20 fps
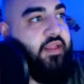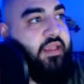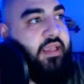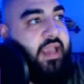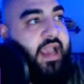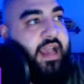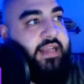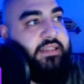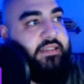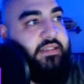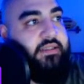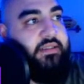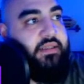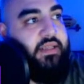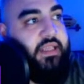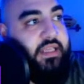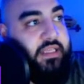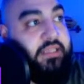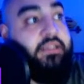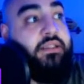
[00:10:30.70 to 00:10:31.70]
he has
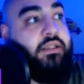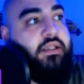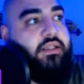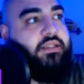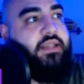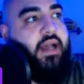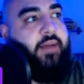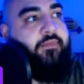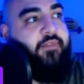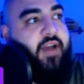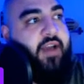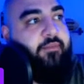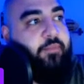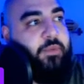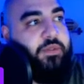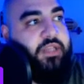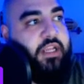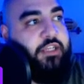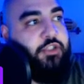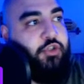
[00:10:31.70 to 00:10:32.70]
easily top 5
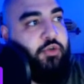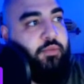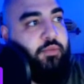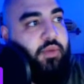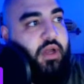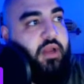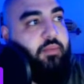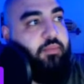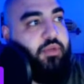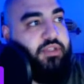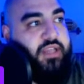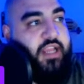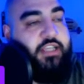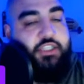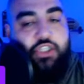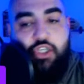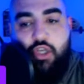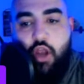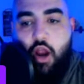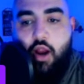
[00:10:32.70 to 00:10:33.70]
potential, but
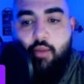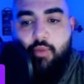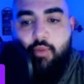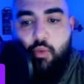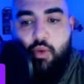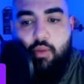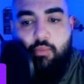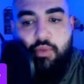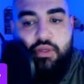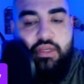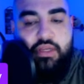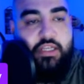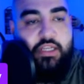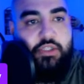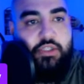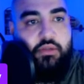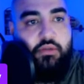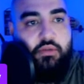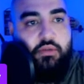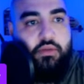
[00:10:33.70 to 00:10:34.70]
potentially RB1
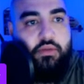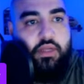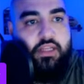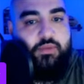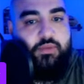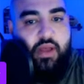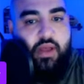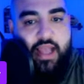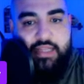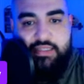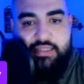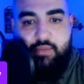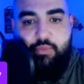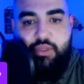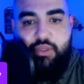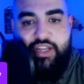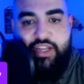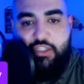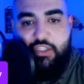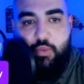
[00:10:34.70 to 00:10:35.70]
potential as well. I said
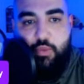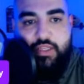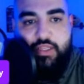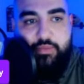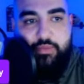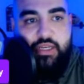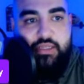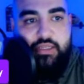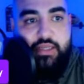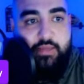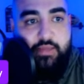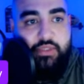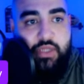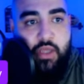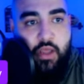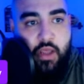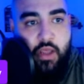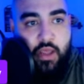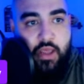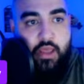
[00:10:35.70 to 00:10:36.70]
potential way too many times.
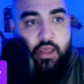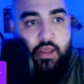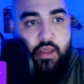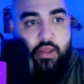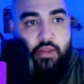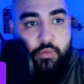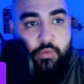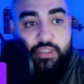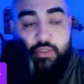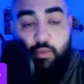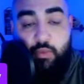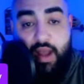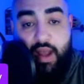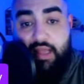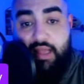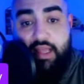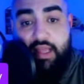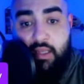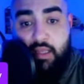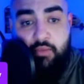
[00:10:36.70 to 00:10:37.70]
The reason why I
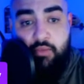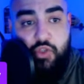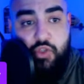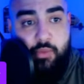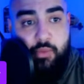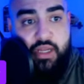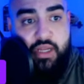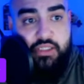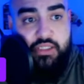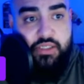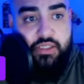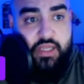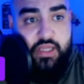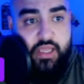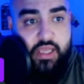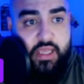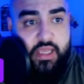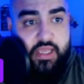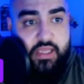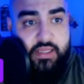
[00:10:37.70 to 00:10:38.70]
like him so much
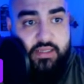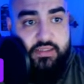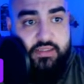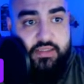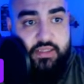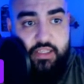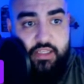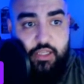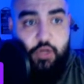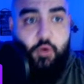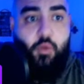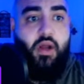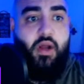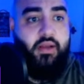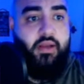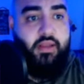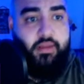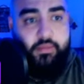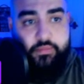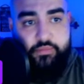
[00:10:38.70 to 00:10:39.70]
is year
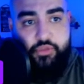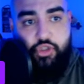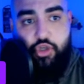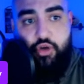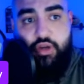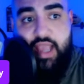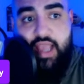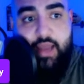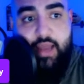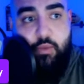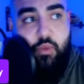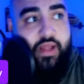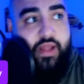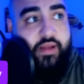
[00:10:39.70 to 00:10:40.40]
1, sure, he had